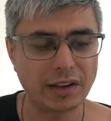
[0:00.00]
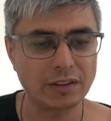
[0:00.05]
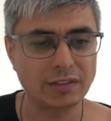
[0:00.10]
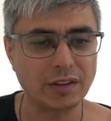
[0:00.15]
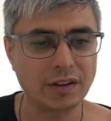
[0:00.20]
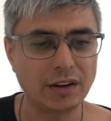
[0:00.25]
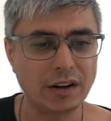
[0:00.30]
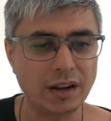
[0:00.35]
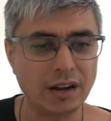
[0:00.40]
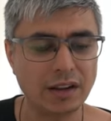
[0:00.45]

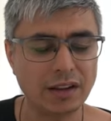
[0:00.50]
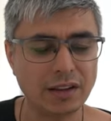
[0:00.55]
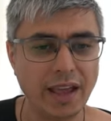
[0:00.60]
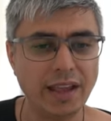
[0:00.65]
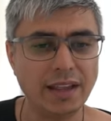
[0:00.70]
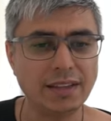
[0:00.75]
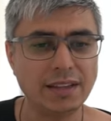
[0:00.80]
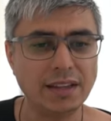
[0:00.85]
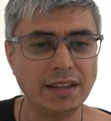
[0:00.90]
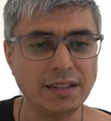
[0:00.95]
SRL,
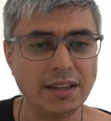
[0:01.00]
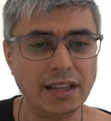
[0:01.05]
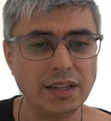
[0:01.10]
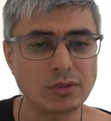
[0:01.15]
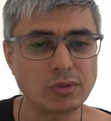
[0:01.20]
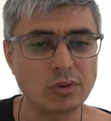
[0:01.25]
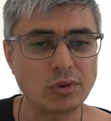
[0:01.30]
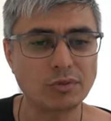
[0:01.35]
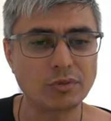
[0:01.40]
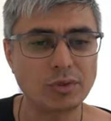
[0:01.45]
888
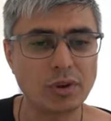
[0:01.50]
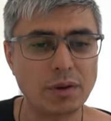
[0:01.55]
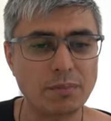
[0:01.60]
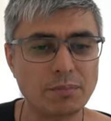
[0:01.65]
Software